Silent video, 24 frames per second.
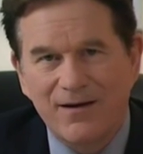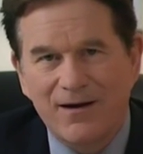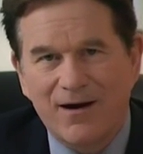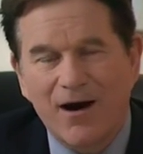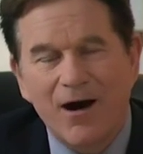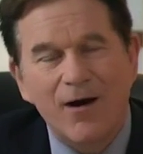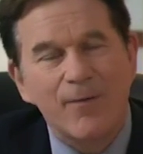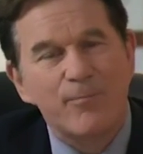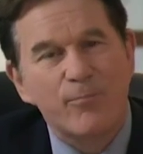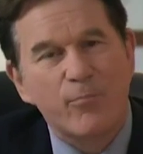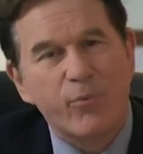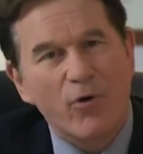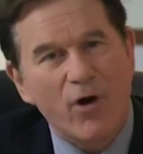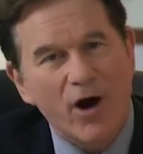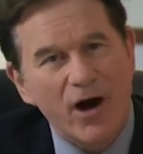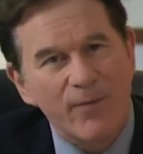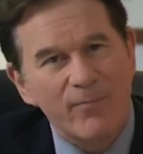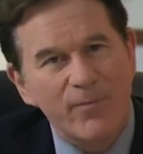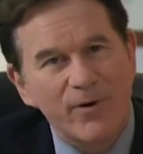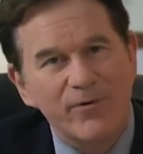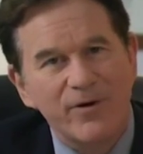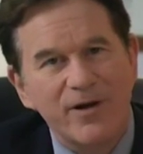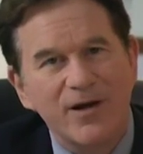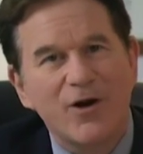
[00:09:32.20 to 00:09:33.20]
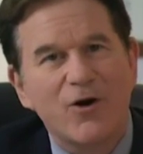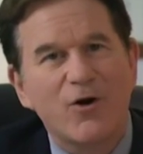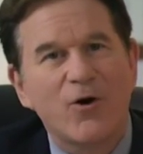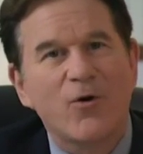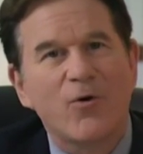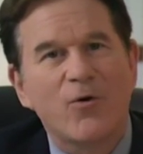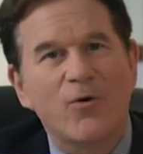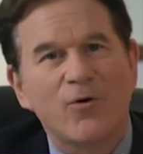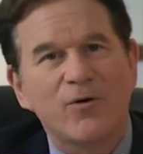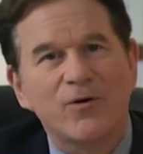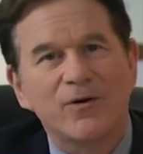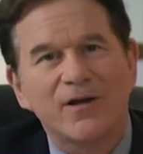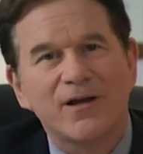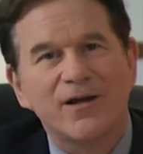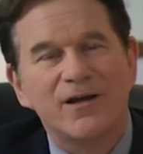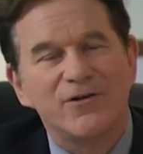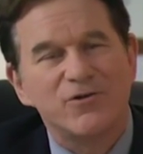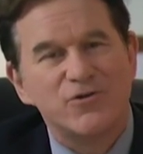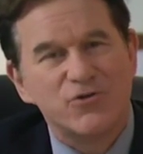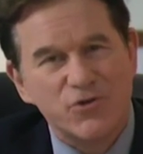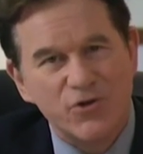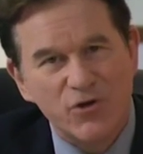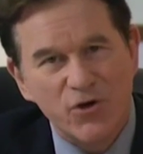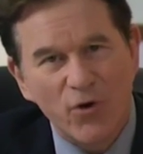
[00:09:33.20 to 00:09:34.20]
Our primary goal
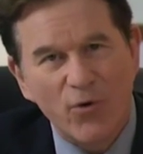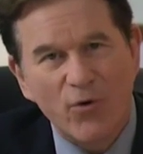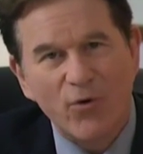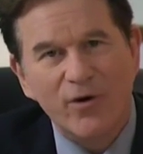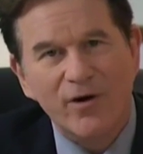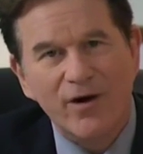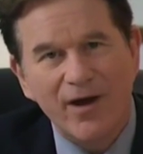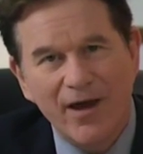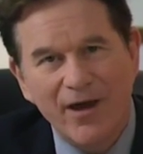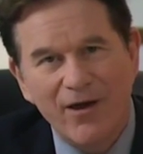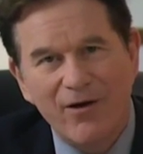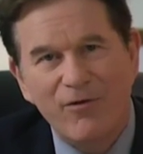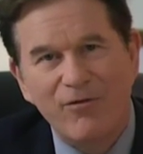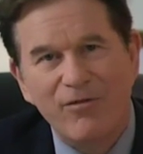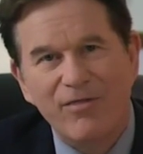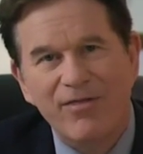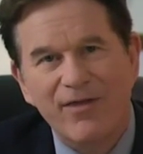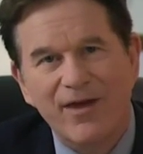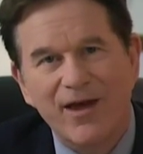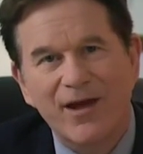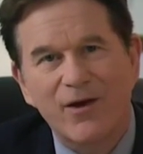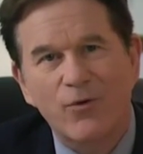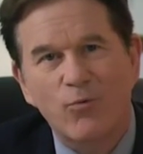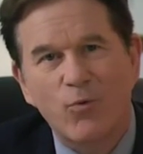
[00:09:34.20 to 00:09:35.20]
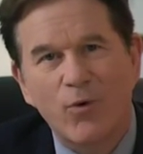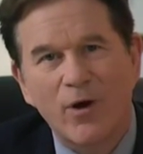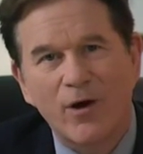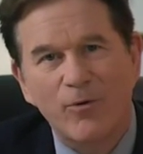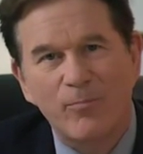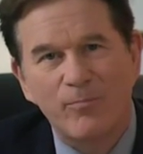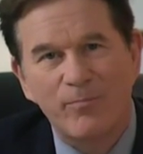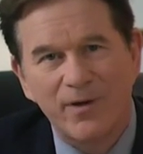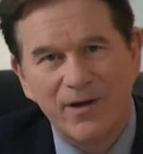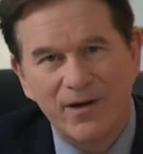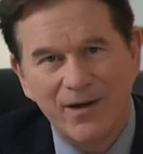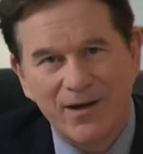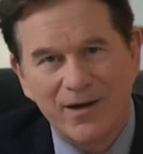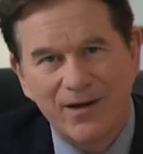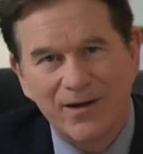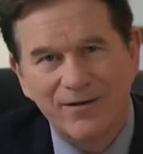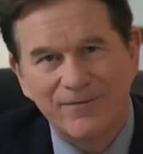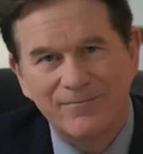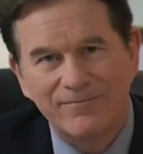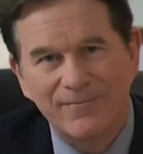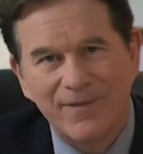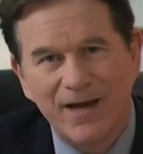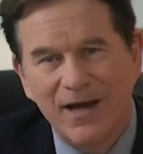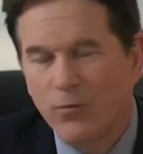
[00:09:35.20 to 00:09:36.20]
is your health and
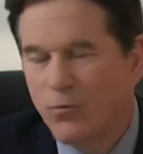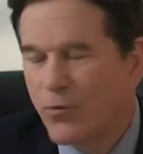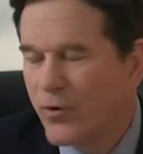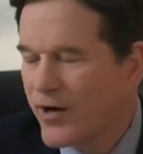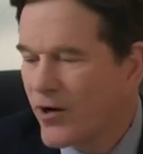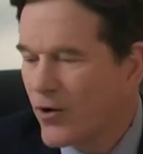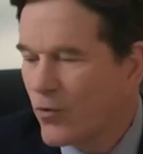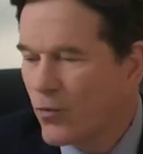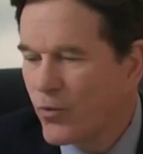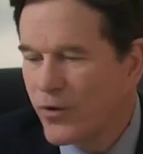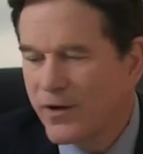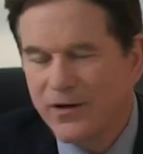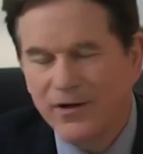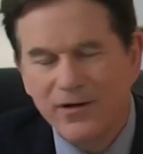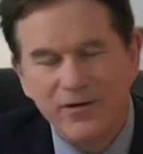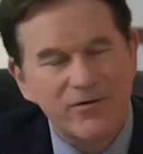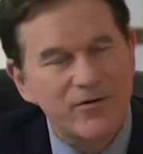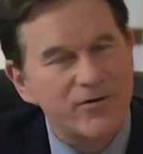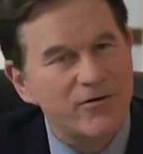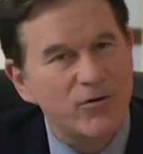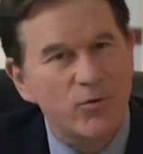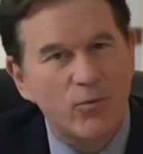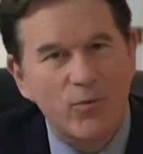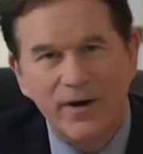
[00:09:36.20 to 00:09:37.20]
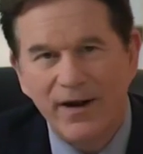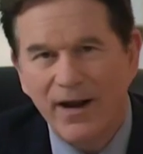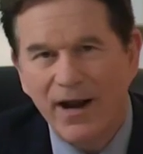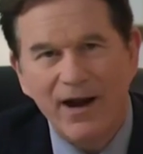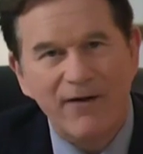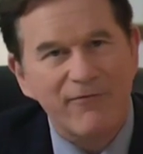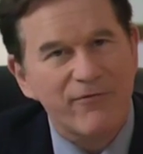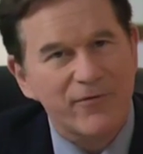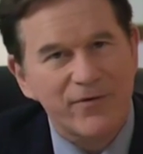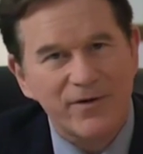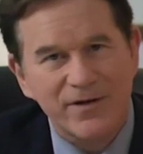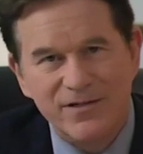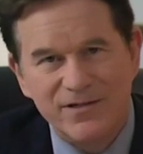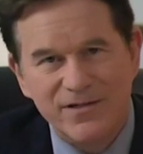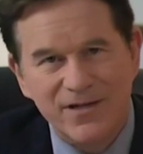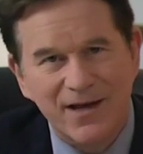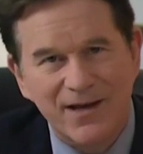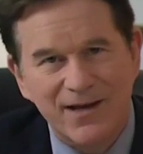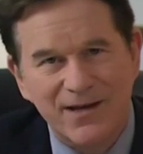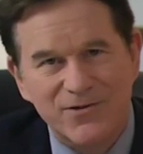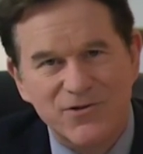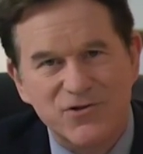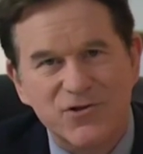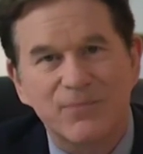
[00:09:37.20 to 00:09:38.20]
well-being, and we are willing to do whatever it
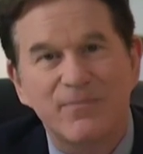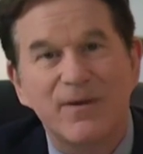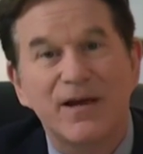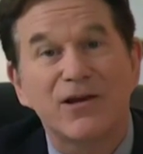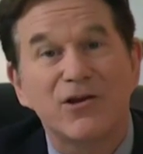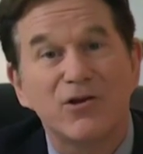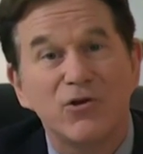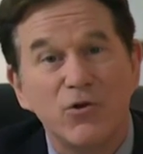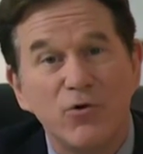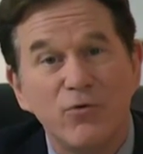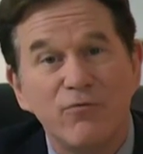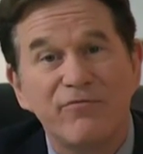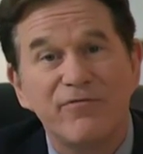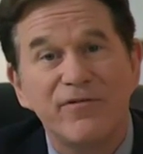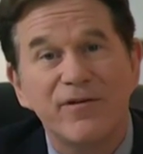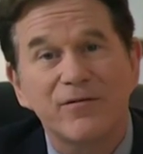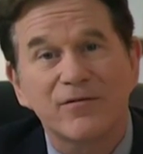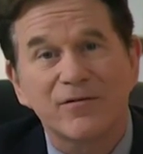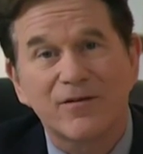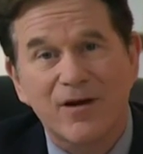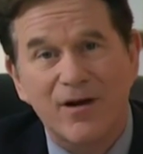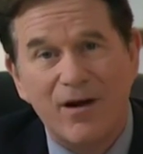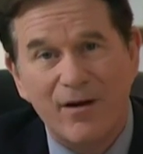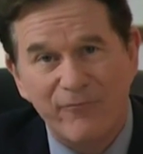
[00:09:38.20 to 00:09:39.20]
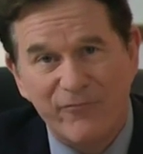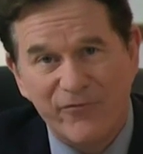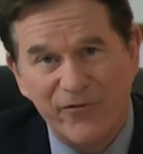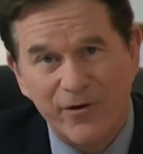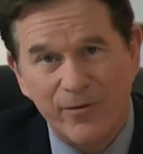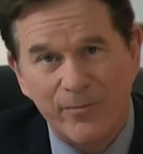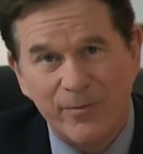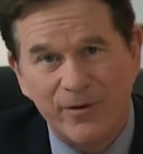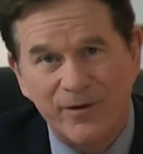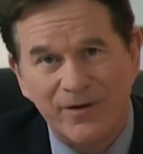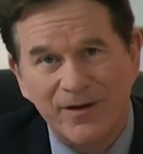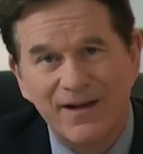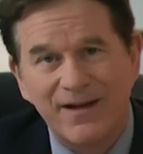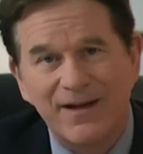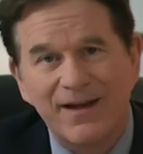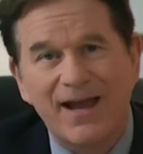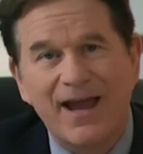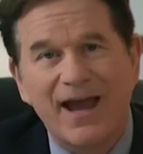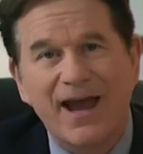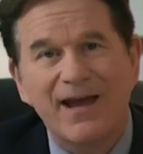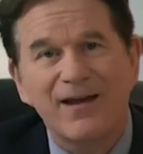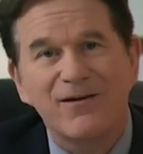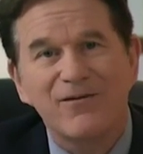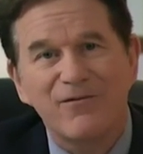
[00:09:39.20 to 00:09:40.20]
takes to make you feel comfortable
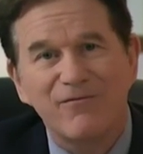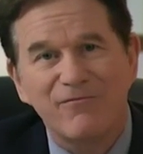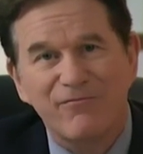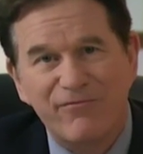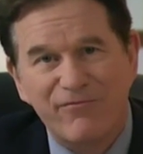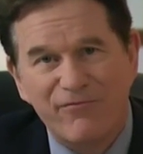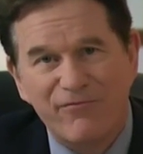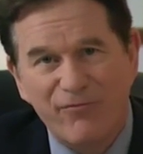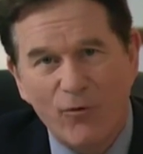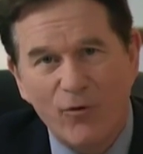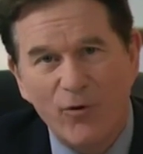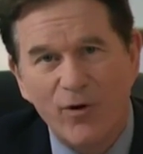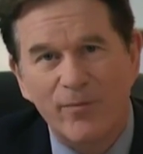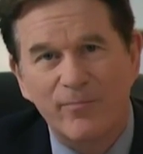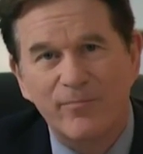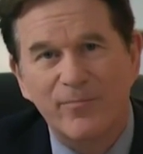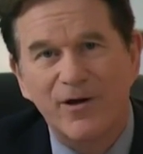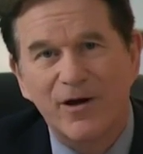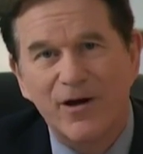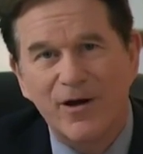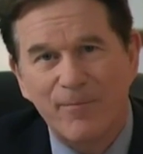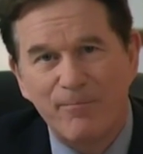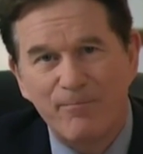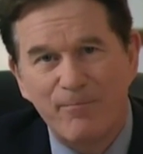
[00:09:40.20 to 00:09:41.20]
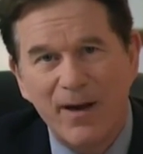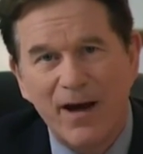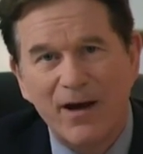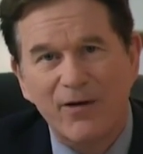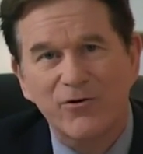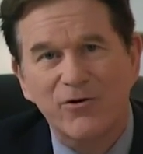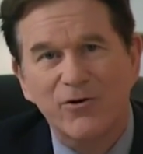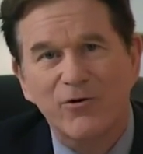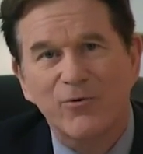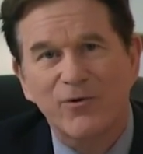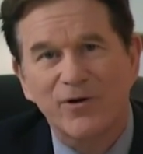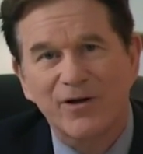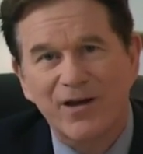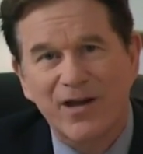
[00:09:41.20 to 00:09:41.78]
and informed about your